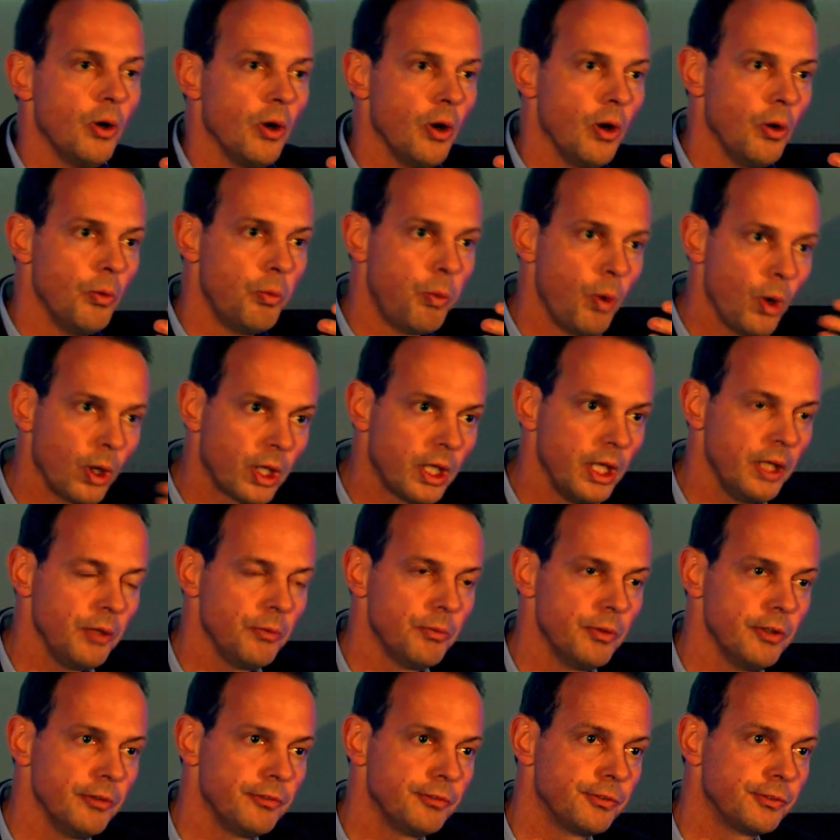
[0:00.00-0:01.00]
working
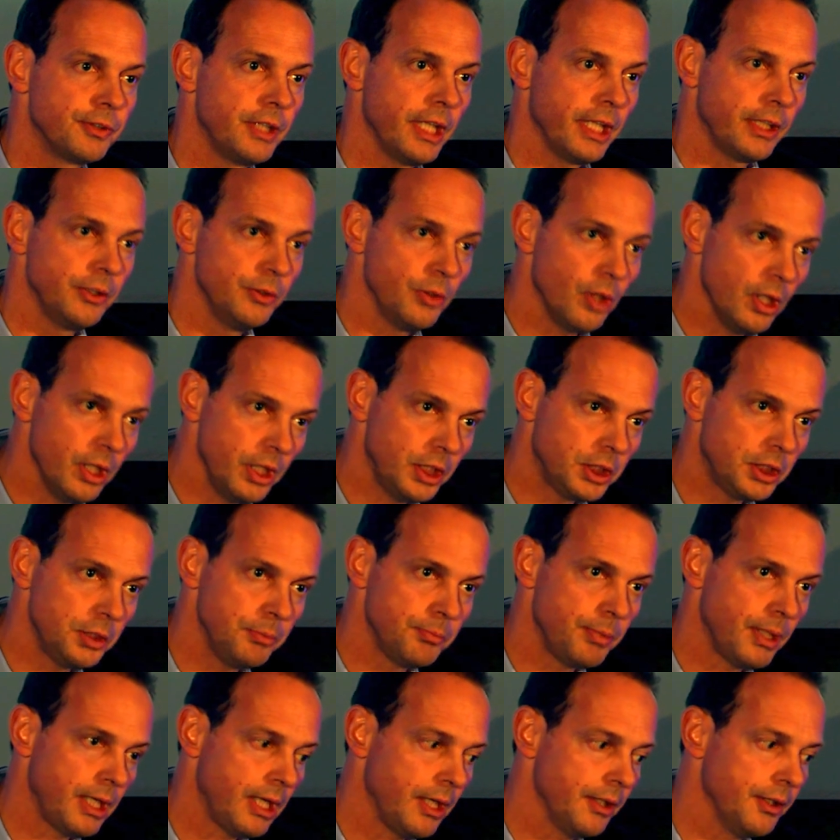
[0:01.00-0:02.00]
with technology
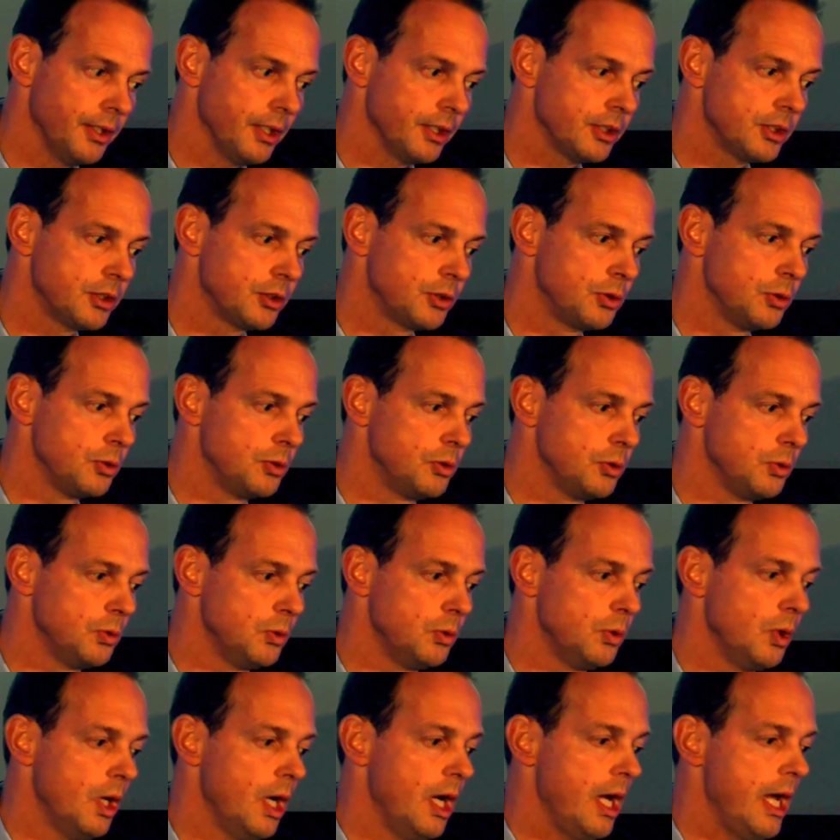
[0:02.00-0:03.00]
partners to
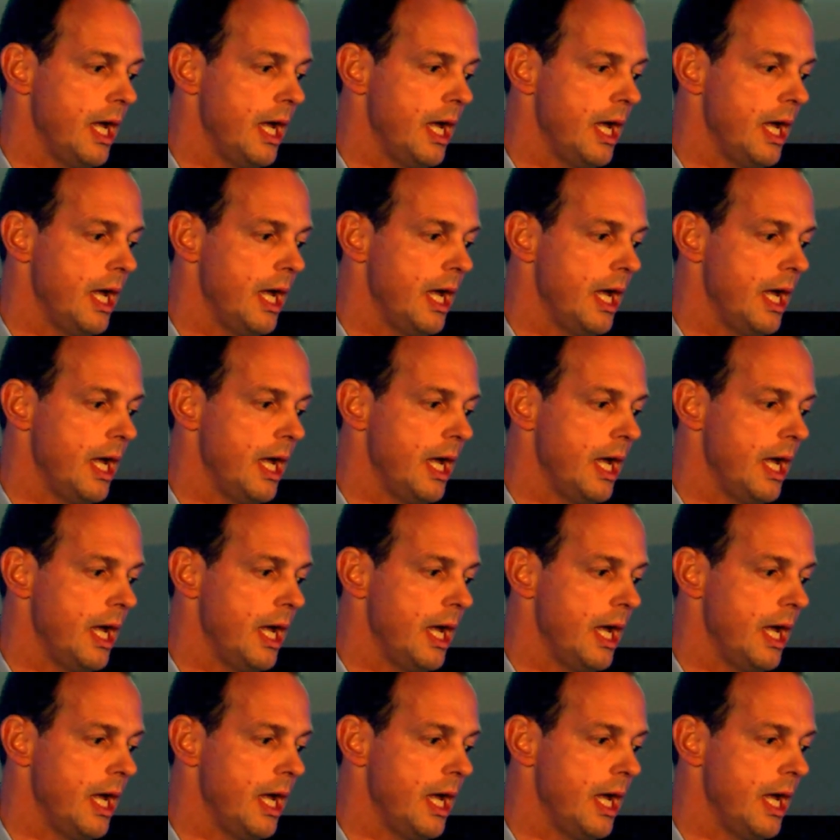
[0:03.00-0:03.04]
do